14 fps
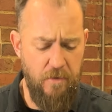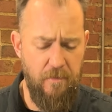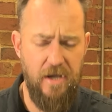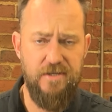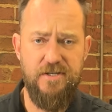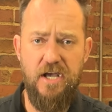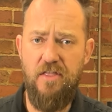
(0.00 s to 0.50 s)

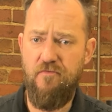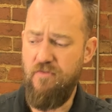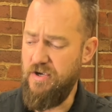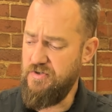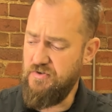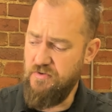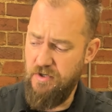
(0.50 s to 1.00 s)
make down in the
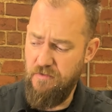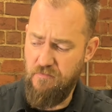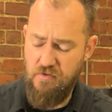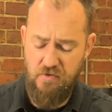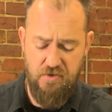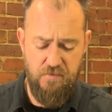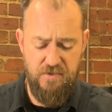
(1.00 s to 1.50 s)
restaurant,
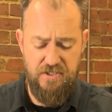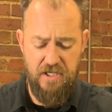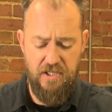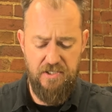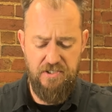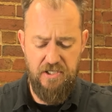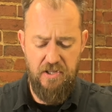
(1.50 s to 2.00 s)
of course we
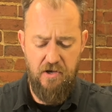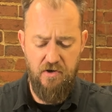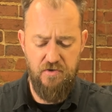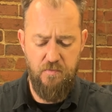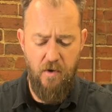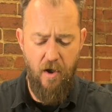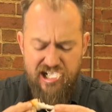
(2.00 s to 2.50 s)
sell it down there
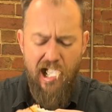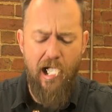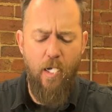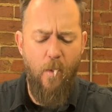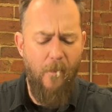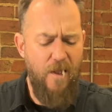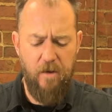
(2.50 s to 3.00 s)
as well.
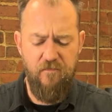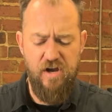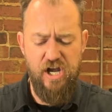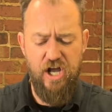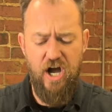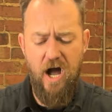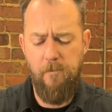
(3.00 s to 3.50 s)
Salt,
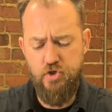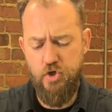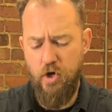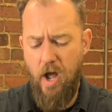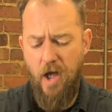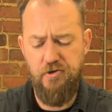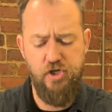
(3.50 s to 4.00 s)
vinegar,
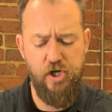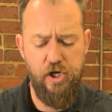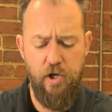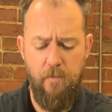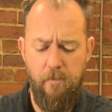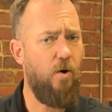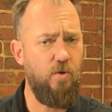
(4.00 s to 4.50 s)
sugar,
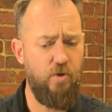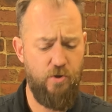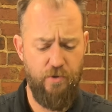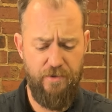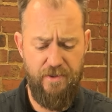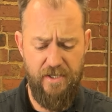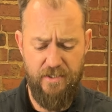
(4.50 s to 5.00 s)
chicken, all the
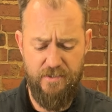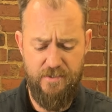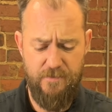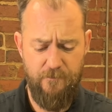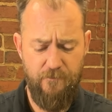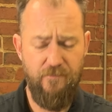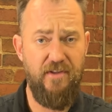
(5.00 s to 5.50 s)
good
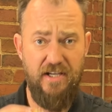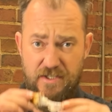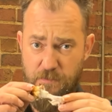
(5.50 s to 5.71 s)
things. These